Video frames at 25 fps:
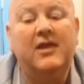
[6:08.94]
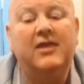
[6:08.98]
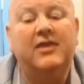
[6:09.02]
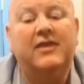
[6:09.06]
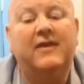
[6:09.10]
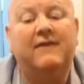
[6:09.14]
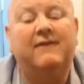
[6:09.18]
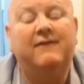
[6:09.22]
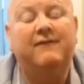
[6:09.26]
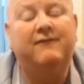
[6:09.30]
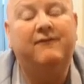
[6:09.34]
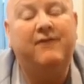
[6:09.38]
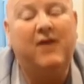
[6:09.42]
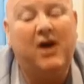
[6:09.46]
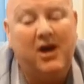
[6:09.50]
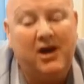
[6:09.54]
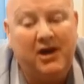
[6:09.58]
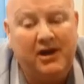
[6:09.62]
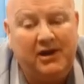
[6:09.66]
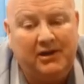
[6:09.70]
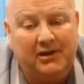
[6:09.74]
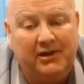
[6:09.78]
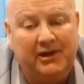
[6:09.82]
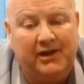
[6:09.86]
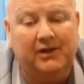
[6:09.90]
The
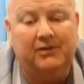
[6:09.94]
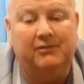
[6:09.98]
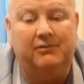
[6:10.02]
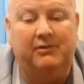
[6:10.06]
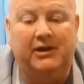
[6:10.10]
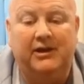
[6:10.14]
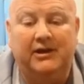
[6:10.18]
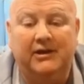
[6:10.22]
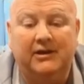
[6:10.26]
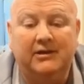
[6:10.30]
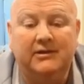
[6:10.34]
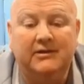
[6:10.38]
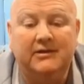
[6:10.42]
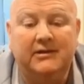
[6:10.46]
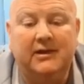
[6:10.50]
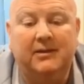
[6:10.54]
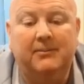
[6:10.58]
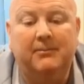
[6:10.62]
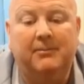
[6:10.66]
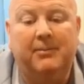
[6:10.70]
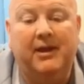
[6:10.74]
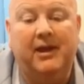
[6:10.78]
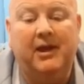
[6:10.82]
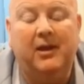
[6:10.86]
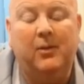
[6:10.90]
final ingredient in
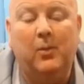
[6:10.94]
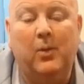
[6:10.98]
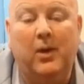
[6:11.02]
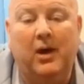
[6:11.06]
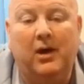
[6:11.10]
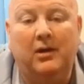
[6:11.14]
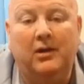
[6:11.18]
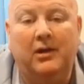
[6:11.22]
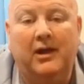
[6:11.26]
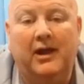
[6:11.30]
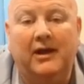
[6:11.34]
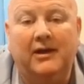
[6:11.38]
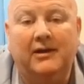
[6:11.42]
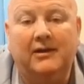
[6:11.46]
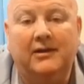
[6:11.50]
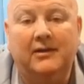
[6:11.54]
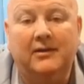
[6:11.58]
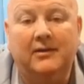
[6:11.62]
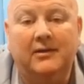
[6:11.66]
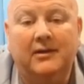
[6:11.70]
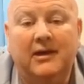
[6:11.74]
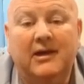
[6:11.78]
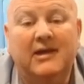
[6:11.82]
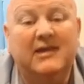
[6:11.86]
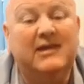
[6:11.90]
being well led
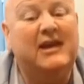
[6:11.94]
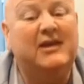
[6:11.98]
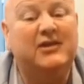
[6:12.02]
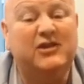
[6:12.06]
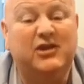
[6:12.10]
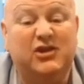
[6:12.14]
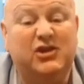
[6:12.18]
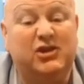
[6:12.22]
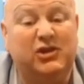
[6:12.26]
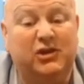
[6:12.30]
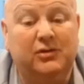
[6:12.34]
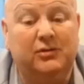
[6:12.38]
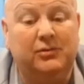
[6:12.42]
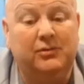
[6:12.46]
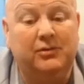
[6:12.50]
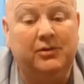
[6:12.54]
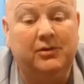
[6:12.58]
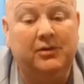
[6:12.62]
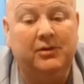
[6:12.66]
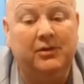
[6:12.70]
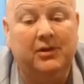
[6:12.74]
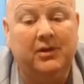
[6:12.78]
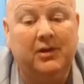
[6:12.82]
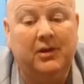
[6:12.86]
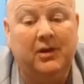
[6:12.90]
is attitude.
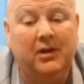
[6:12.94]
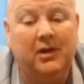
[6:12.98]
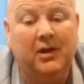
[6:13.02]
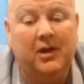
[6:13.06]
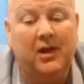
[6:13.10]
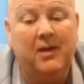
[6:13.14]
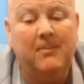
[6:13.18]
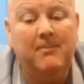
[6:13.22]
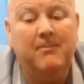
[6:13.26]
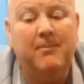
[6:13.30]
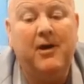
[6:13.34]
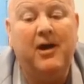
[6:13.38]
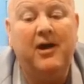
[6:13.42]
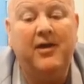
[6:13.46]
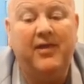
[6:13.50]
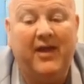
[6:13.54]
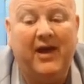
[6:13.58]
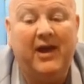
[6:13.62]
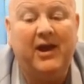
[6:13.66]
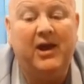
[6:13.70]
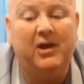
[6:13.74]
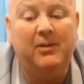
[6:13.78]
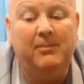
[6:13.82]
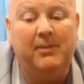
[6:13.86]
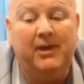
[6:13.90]
And by that
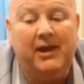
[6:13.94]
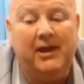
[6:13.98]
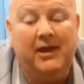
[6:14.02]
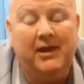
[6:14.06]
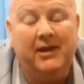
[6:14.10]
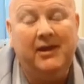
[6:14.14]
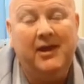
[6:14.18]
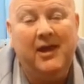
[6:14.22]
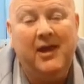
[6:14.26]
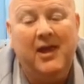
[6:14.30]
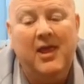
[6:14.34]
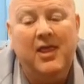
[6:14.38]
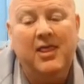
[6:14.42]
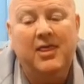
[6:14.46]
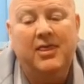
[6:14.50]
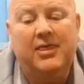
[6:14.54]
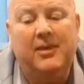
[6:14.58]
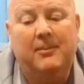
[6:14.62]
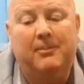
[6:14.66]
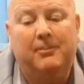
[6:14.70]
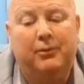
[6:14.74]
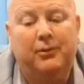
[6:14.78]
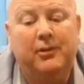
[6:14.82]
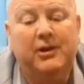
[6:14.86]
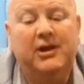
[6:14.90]
I mean
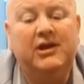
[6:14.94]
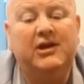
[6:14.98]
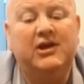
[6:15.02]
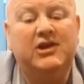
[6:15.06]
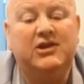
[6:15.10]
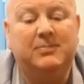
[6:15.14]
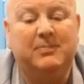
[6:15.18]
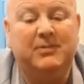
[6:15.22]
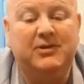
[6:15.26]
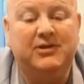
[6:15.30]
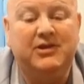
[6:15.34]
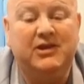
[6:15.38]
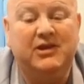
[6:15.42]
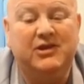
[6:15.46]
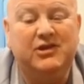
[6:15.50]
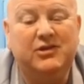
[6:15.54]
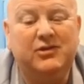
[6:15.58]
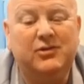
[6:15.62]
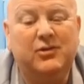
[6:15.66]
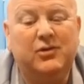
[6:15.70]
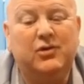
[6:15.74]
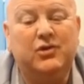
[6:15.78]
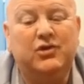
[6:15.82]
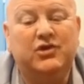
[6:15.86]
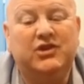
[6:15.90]
the
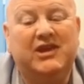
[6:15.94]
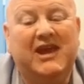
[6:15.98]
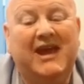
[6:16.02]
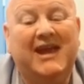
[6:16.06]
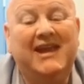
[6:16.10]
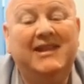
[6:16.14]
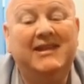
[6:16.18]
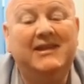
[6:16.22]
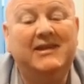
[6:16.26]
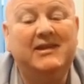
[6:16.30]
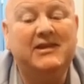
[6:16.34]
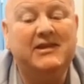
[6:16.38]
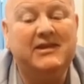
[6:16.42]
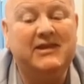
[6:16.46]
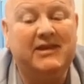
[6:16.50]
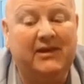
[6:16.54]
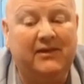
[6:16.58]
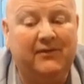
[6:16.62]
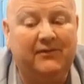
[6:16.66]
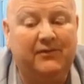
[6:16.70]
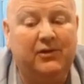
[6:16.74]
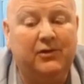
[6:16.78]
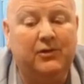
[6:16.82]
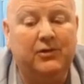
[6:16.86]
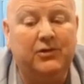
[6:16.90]
predisposition or tendency
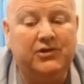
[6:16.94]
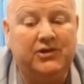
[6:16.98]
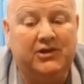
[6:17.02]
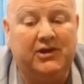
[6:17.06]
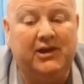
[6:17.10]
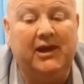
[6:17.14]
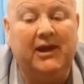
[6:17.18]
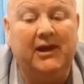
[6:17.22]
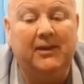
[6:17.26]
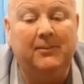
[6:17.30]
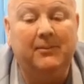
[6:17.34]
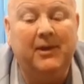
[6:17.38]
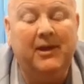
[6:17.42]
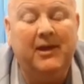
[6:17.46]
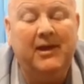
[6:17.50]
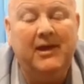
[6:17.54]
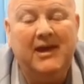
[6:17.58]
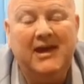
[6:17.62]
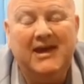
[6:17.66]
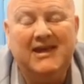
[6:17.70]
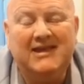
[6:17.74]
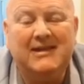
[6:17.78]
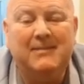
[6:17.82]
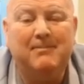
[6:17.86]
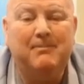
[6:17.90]
of your team.
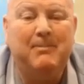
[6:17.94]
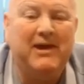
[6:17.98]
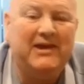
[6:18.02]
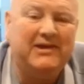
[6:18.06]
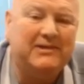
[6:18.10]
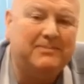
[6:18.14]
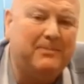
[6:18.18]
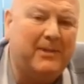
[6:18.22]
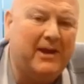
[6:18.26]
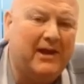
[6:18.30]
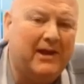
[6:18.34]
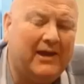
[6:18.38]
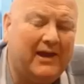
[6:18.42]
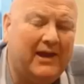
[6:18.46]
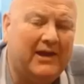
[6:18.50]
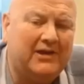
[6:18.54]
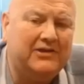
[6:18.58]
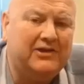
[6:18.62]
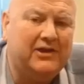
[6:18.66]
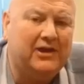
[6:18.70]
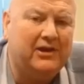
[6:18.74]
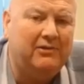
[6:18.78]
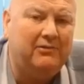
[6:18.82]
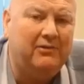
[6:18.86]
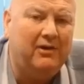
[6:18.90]
Is it best
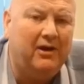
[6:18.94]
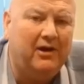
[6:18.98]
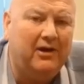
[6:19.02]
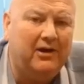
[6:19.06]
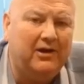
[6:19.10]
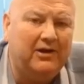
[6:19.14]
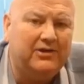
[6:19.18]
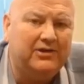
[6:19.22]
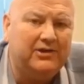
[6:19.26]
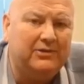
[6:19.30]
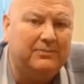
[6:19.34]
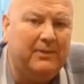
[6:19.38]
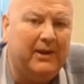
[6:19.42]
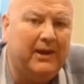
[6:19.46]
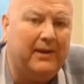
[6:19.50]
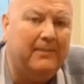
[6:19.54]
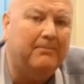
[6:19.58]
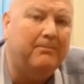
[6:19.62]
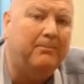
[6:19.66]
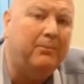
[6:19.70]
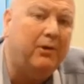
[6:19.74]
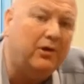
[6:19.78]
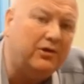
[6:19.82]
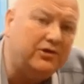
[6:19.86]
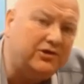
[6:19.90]
categorised as being
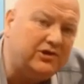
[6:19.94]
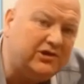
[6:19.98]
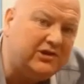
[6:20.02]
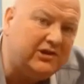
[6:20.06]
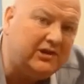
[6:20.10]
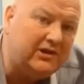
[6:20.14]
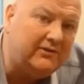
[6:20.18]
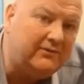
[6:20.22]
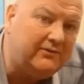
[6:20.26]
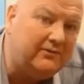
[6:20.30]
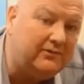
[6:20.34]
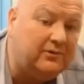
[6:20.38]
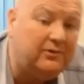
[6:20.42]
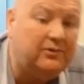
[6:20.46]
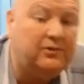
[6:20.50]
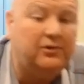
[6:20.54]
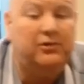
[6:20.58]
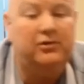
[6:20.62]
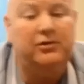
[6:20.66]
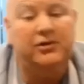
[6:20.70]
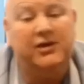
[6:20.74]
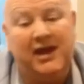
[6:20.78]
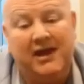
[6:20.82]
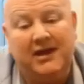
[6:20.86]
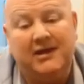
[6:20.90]
positive
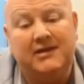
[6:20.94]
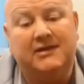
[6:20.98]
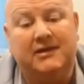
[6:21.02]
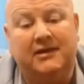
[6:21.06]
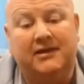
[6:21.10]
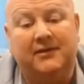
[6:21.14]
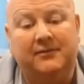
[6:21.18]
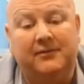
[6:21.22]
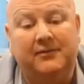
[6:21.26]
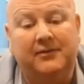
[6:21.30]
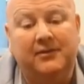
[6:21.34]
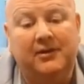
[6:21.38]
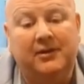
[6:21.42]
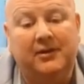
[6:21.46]
or negative?